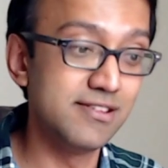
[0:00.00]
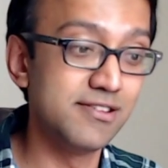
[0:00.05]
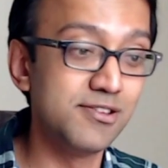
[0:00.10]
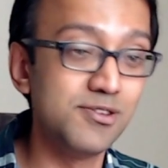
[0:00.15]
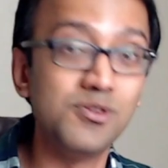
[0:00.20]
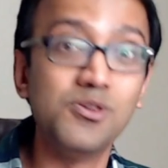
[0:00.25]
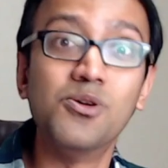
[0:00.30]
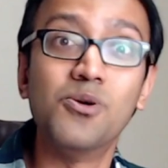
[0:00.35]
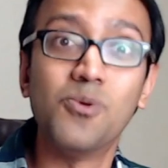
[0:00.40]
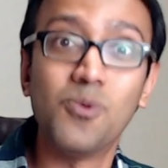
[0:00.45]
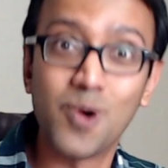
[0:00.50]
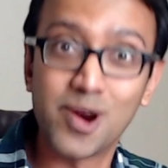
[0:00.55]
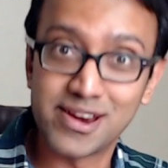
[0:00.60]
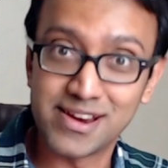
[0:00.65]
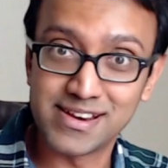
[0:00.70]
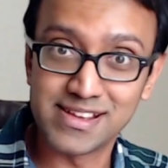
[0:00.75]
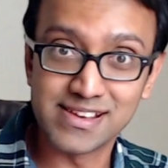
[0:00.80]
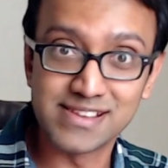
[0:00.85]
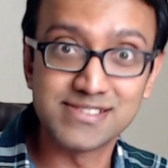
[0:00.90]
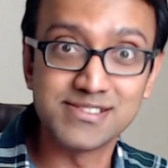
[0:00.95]
then you know what
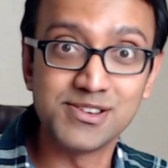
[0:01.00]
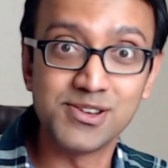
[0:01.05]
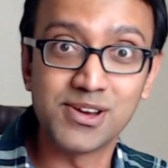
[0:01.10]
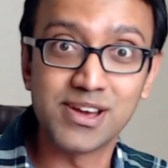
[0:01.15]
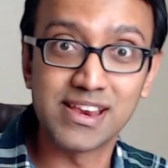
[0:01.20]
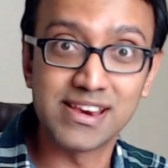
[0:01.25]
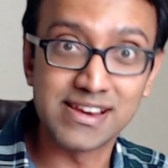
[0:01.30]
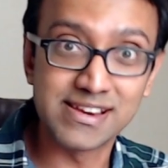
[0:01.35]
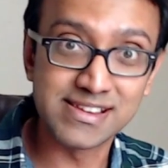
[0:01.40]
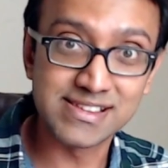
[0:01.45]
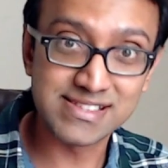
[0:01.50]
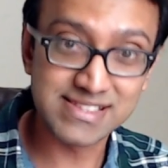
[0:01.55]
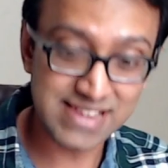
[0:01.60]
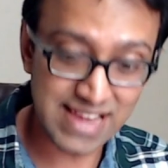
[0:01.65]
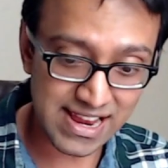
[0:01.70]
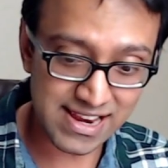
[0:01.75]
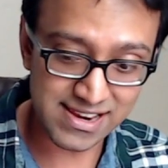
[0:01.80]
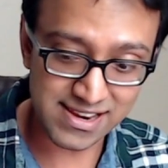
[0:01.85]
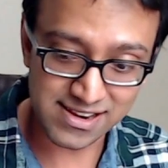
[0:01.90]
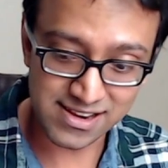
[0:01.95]
it is and you can
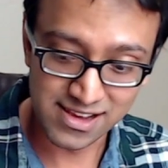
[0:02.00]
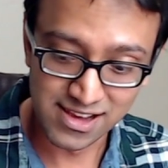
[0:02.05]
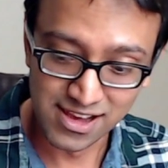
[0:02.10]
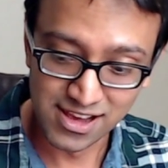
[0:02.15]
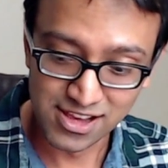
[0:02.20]
understand it.